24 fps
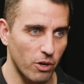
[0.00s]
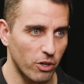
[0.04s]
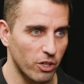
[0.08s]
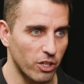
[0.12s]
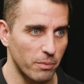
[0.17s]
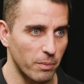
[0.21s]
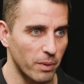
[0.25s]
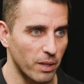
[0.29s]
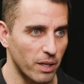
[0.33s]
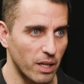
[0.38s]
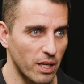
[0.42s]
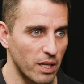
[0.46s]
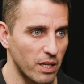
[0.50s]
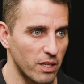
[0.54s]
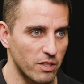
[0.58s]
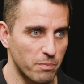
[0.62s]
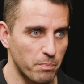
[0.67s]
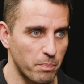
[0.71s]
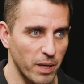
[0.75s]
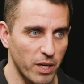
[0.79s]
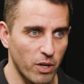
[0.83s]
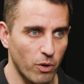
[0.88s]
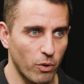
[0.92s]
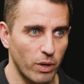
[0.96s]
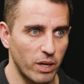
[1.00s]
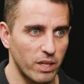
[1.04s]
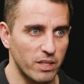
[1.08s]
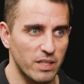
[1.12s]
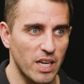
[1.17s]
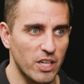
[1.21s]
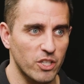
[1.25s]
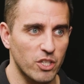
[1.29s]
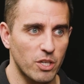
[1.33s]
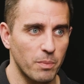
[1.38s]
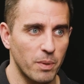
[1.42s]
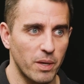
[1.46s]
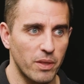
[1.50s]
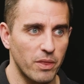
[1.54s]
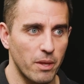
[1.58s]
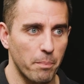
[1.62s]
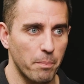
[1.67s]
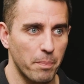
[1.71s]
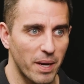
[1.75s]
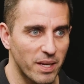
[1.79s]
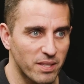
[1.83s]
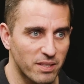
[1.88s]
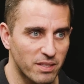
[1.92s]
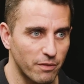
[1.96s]
argument is bitcoin has actually been the
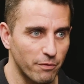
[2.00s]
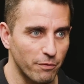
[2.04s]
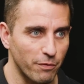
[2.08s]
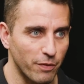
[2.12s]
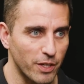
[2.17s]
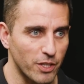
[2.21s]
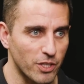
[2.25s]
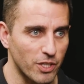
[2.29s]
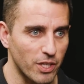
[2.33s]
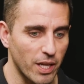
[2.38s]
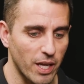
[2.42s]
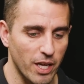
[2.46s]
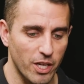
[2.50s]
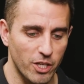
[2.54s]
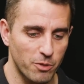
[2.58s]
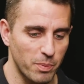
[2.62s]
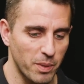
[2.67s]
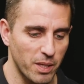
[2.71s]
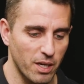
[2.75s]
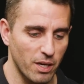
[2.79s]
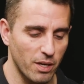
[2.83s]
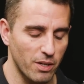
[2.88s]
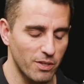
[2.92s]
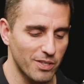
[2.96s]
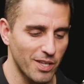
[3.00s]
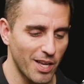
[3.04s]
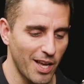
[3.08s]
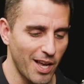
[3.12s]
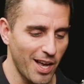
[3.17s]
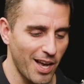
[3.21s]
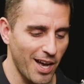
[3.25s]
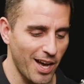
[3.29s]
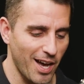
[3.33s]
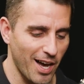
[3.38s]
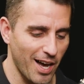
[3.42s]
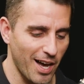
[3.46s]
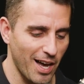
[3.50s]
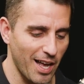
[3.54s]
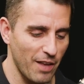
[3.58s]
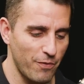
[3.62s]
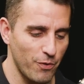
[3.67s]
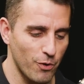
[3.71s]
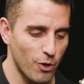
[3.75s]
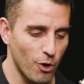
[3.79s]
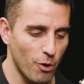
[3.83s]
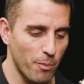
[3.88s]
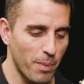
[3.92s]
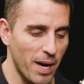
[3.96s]
best inflation hedge because uh, if
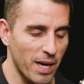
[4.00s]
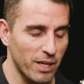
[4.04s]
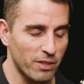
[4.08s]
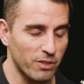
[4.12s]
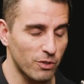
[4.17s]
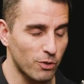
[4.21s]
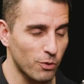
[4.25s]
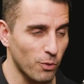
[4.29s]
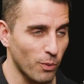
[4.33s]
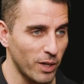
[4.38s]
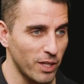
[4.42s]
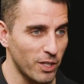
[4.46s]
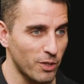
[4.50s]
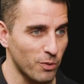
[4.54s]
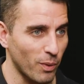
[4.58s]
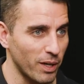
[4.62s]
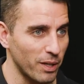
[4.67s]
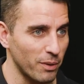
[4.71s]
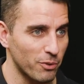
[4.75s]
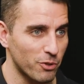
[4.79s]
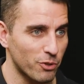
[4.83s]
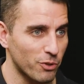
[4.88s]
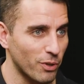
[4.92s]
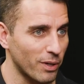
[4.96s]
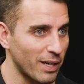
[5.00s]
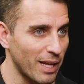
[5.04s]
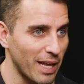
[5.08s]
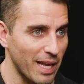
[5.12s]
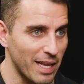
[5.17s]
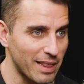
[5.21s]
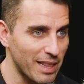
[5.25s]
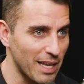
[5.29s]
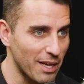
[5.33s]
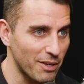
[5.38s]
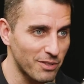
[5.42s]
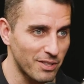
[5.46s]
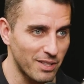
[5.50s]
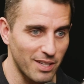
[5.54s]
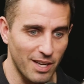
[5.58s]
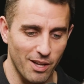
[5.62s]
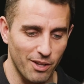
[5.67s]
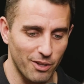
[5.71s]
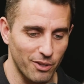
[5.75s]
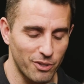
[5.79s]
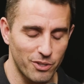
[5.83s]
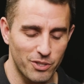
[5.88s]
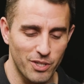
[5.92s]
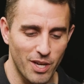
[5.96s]
you go back to 2020 it was trading
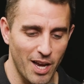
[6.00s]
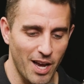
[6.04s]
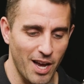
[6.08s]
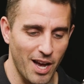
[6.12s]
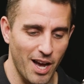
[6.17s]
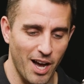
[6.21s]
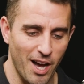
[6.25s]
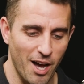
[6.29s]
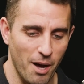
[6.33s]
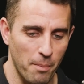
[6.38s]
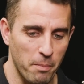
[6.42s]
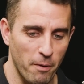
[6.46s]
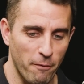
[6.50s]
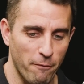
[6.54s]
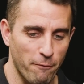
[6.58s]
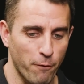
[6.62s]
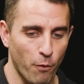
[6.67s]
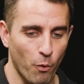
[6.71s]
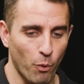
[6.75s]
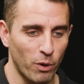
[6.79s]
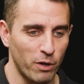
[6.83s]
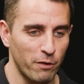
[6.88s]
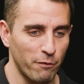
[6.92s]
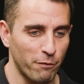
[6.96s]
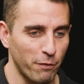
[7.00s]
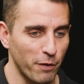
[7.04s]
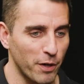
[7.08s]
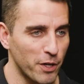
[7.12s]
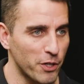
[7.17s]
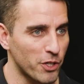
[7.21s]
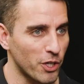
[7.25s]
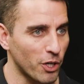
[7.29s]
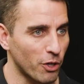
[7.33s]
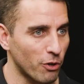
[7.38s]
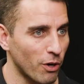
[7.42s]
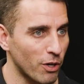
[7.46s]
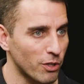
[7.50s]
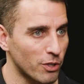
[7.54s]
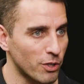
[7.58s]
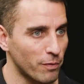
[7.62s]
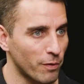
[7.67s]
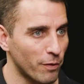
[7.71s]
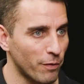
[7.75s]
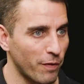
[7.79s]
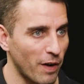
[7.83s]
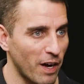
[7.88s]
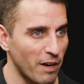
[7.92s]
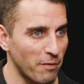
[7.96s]
$8000 uh, before inflation crossed
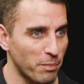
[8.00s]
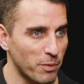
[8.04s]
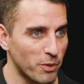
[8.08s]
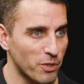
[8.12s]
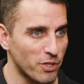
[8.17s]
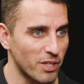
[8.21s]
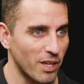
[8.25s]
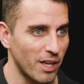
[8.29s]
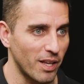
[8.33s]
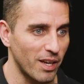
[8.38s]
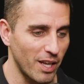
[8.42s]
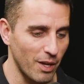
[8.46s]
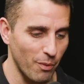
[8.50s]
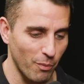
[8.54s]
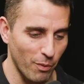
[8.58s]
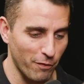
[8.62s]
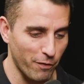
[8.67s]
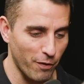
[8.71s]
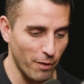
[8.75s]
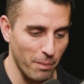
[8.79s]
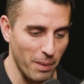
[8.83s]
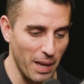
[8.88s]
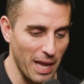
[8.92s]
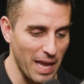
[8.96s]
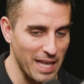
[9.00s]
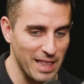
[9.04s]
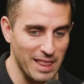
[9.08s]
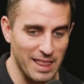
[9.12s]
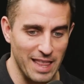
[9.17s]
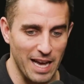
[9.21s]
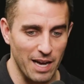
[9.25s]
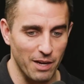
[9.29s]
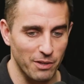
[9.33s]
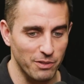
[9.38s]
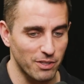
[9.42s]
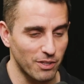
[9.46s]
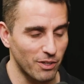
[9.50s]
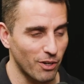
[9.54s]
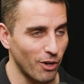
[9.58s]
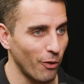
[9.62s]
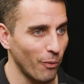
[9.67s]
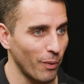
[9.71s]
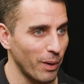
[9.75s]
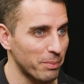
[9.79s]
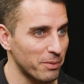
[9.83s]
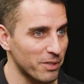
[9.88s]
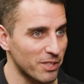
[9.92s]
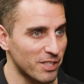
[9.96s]
over 5% it went from 8000 dollars all
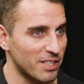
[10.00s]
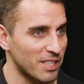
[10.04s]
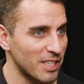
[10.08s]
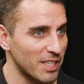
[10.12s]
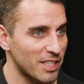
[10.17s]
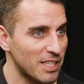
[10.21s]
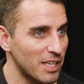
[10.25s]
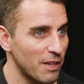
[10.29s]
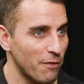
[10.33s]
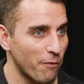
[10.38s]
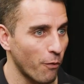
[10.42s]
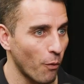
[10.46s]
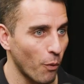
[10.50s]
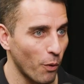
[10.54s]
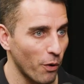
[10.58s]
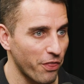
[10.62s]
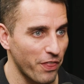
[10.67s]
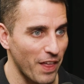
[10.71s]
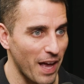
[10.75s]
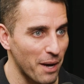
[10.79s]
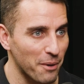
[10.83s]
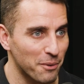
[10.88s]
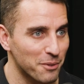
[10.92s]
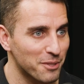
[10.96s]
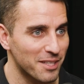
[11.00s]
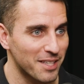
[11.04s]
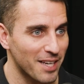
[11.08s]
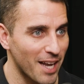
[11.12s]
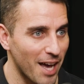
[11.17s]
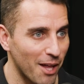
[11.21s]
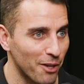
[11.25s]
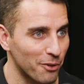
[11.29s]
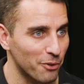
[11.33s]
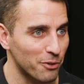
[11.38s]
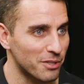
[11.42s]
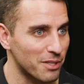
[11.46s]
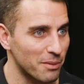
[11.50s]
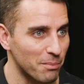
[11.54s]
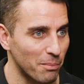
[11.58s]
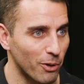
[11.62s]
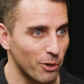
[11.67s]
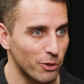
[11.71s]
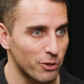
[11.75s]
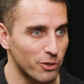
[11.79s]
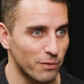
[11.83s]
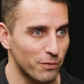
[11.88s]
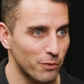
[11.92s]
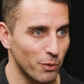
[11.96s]
the way up to $64000 in
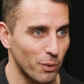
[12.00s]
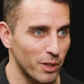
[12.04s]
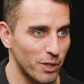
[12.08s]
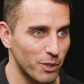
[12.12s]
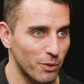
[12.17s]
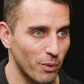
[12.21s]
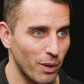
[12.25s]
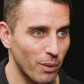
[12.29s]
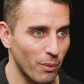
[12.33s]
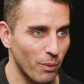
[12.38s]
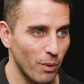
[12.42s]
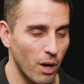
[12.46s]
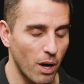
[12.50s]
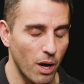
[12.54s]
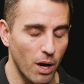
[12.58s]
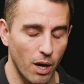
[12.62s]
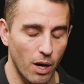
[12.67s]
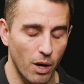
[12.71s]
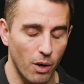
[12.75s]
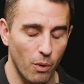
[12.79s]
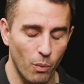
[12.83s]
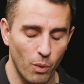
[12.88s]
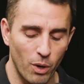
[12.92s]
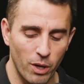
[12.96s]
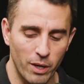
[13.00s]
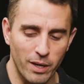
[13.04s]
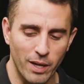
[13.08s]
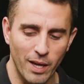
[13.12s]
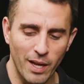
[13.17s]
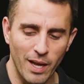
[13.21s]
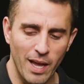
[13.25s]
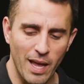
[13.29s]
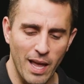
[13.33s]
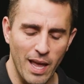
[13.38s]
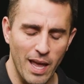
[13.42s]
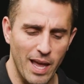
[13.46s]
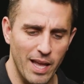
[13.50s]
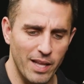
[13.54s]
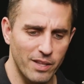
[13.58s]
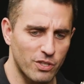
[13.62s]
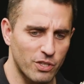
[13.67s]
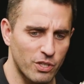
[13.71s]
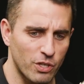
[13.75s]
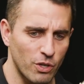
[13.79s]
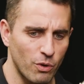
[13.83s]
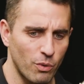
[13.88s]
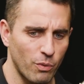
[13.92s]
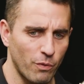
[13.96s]
march of 2021 uh, and
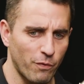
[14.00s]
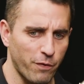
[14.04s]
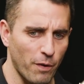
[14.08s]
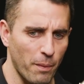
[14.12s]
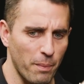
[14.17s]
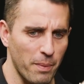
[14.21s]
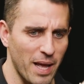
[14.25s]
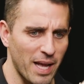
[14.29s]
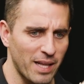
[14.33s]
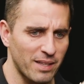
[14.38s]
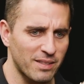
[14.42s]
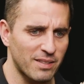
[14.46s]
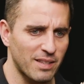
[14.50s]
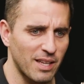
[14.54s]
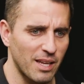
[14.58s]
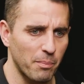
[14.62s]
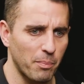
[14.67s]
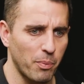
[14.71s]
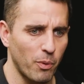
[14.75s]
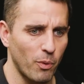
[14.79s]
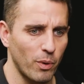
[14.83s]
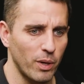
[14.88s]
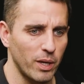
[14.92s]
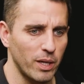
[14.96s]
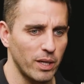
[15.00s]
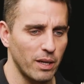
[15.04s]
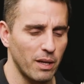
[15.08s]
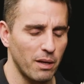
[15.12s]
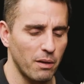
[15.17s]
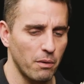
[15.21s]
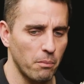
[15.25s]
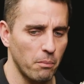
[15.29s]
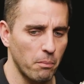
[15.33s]
so from that standpoint